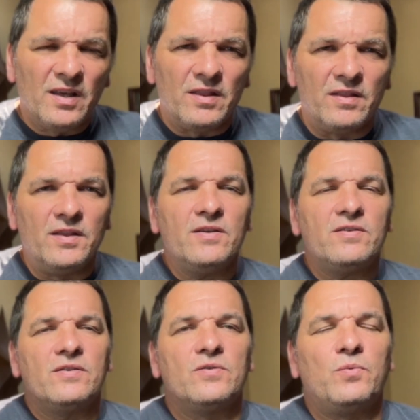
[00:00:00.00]

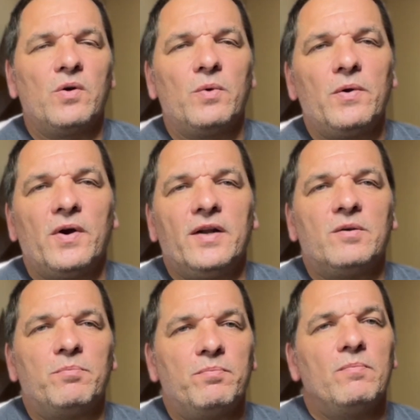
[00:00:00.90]
This is where we were at
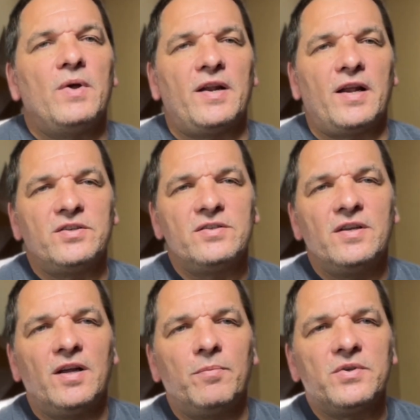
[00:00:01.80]
and I just
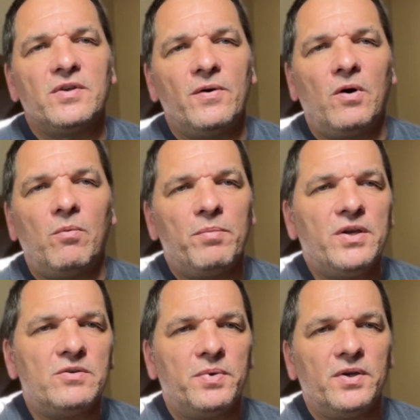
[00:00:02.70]
did an episode on
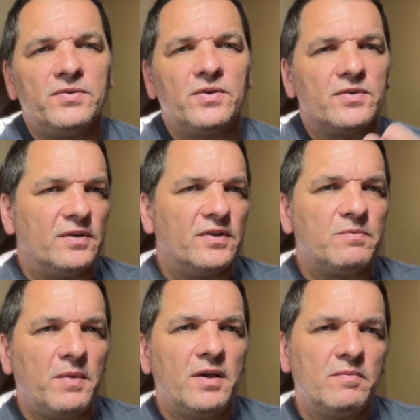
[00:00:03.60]
beach pictures, and this
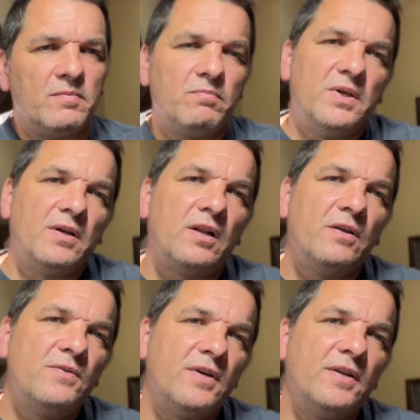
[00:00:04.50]
may be
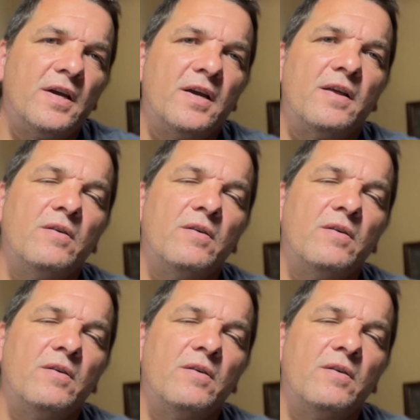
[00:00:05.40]
included in that.